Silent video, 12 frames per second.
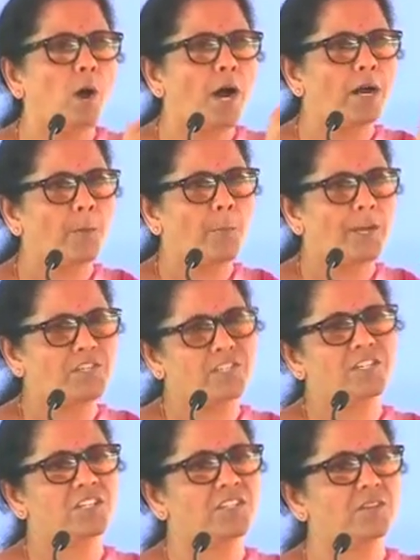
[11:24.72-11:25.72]
our
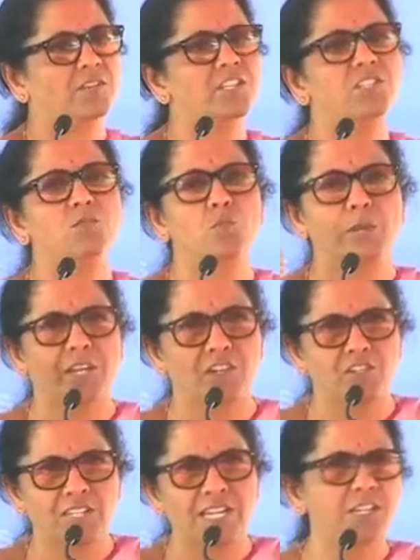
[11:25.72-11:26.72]
capacities at this, we can
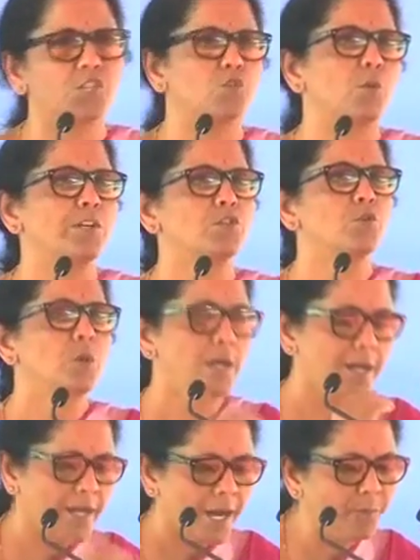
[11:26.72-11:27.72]
sell it so and so.
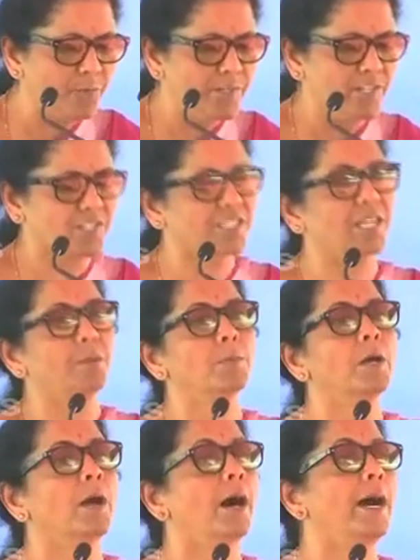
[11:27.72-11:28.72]
Come with a scheme,
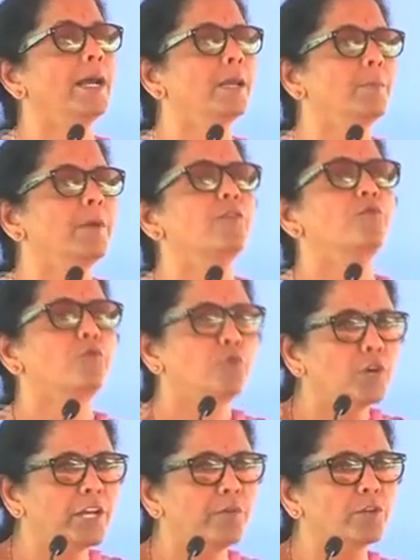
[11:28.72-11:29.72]
I'll be
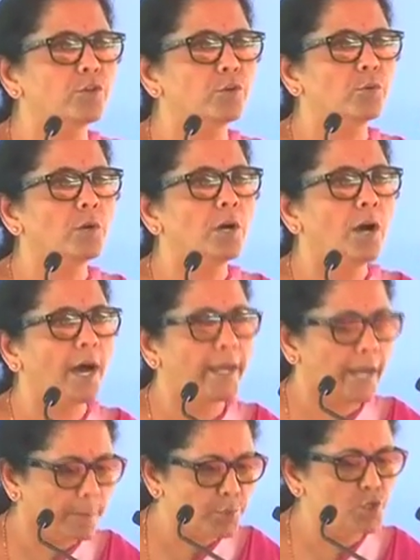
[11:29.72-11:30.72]
fully with you,
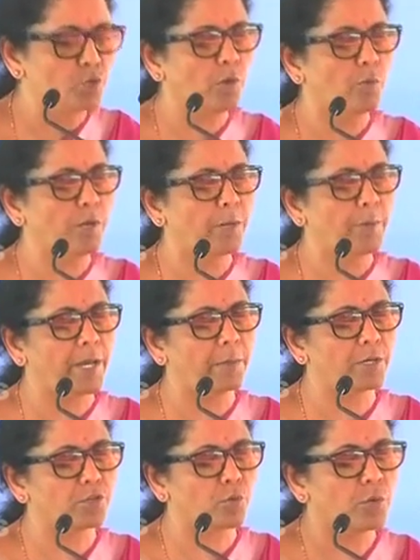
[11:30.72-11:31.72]
and I'm sure we'll be
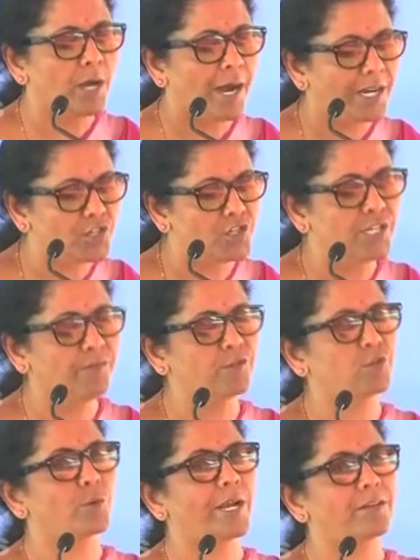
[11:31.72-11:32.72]
able to achieve
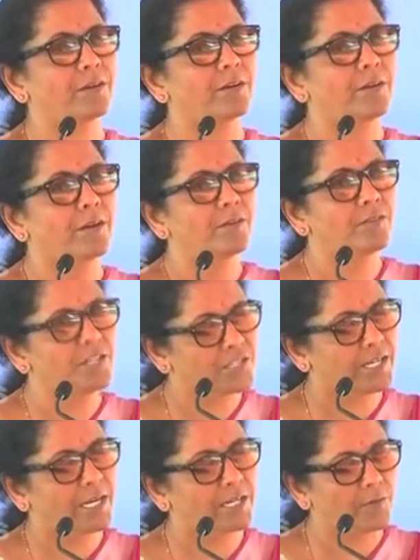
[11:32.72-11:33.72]
together
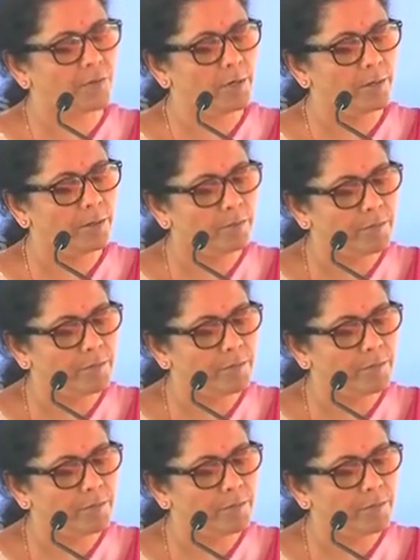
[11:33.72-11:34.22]
this kind of a,